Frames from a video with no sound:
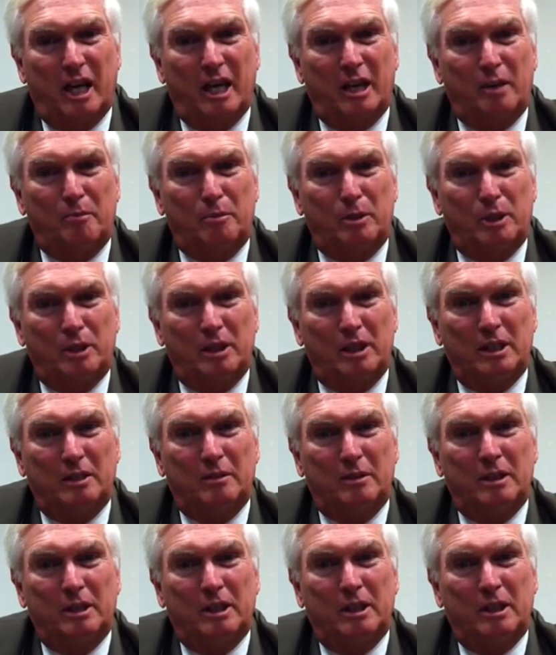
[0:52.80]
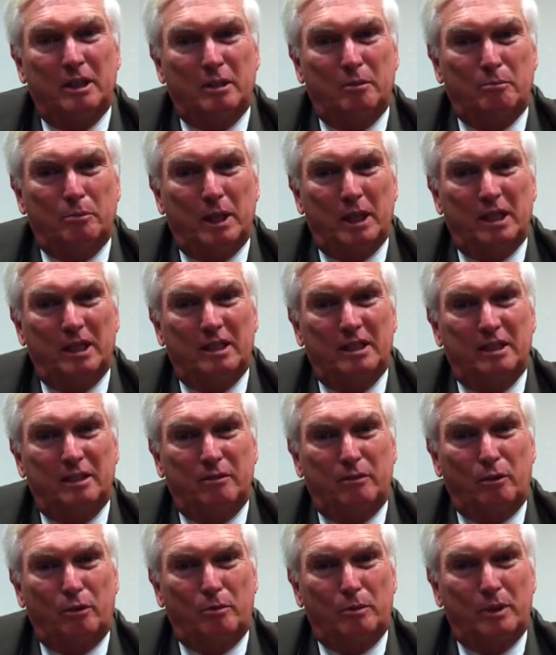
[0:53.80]
Admiral Mullen, the
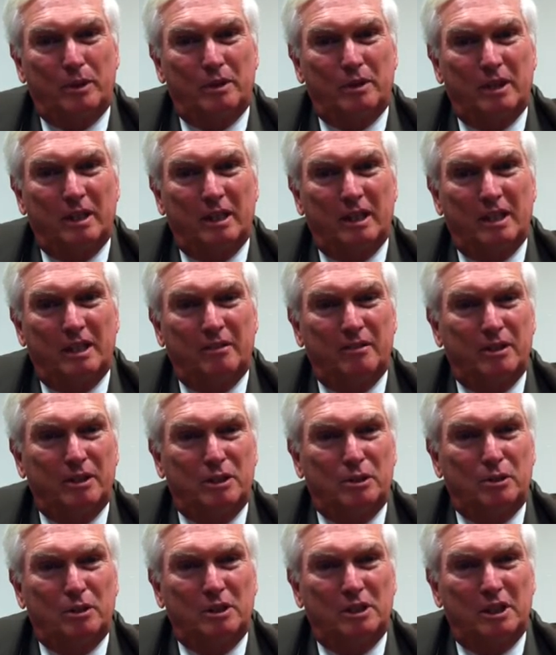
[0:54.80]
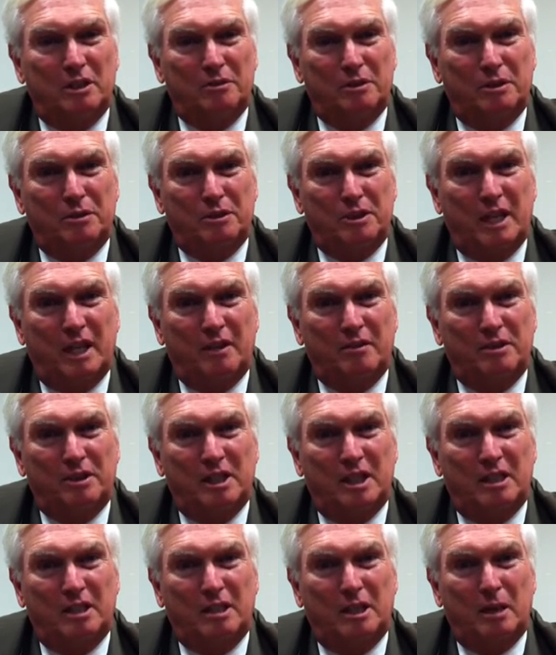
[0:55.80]
former head of the Joint Chiefs of Staff,
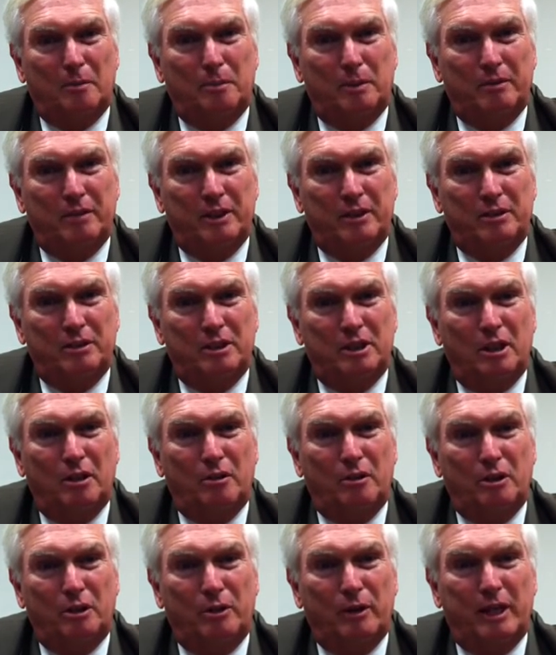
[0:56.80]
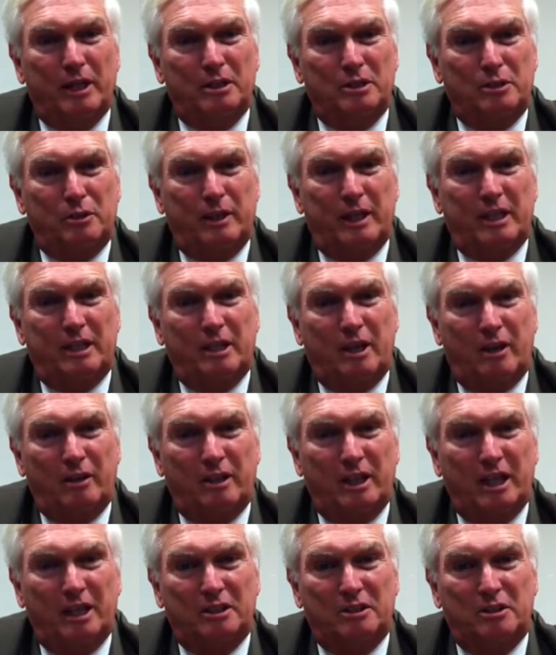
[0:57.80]
said a couple of years ago, the greatest threat to
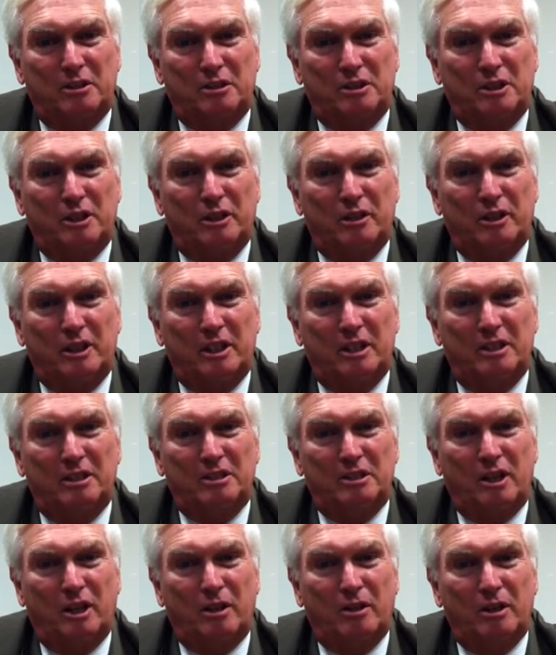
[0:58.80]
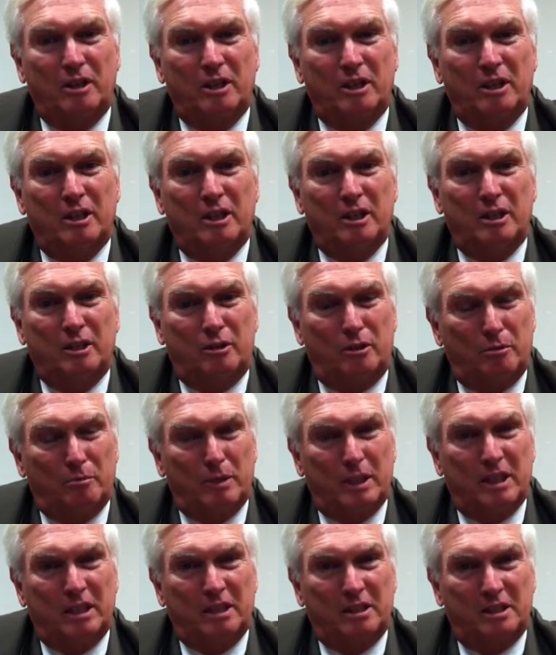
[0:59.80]
our national security is our
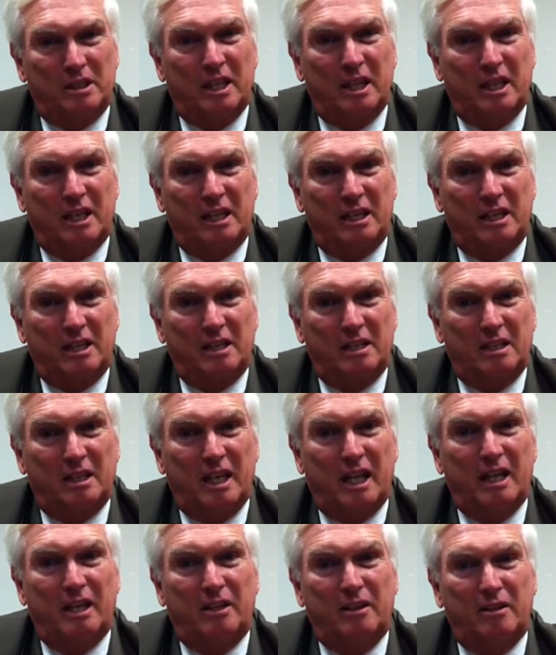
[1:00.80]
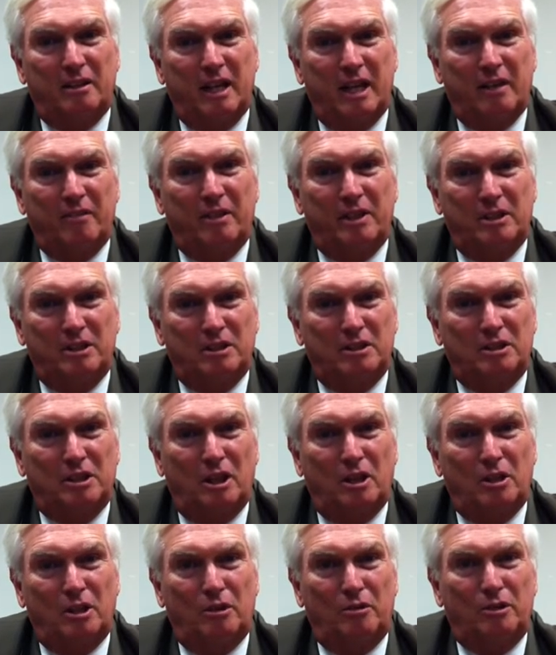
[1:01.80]
tremendous debt, now having just
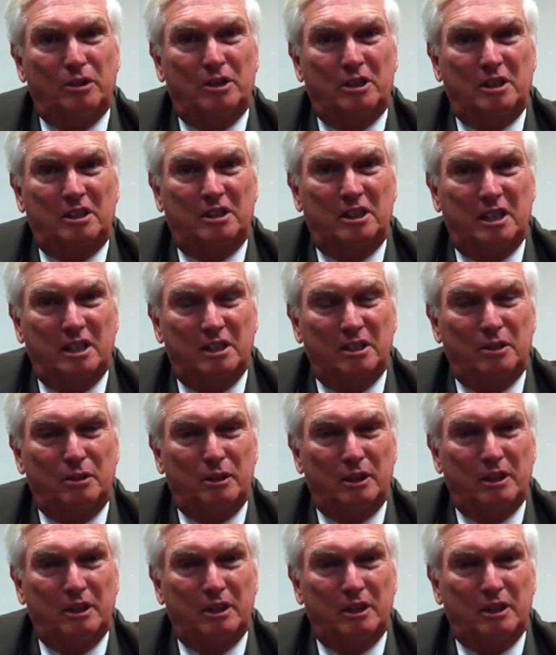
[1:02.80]
gone over $16